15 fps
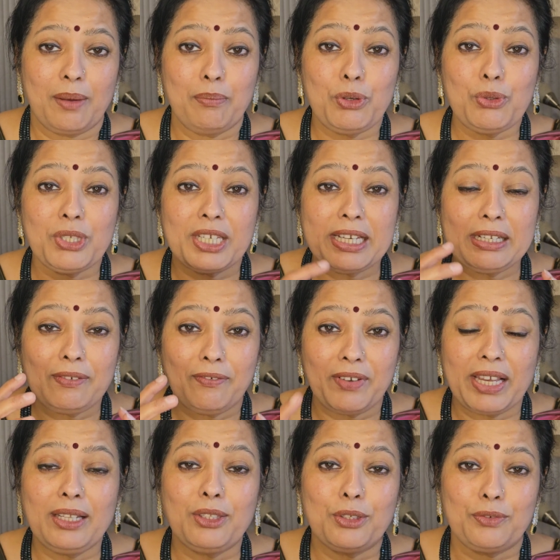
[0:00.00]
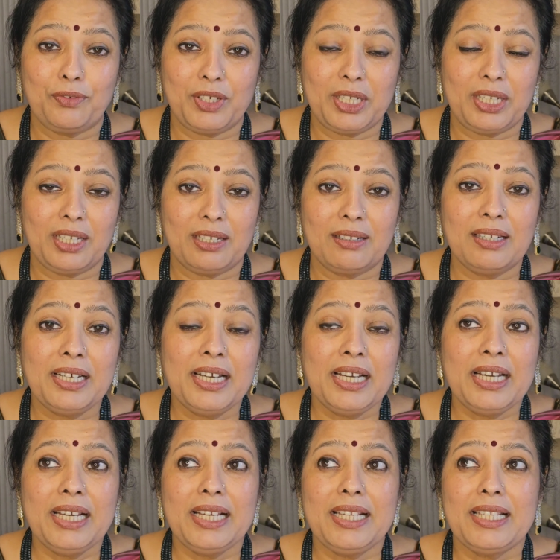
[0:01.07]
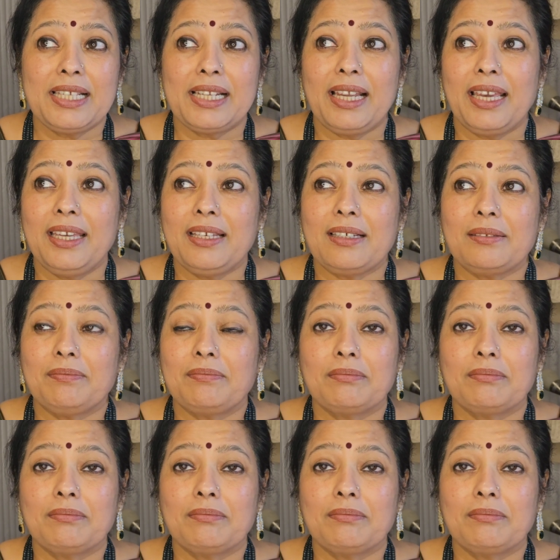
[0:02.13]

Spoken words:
Musical wealth of India is like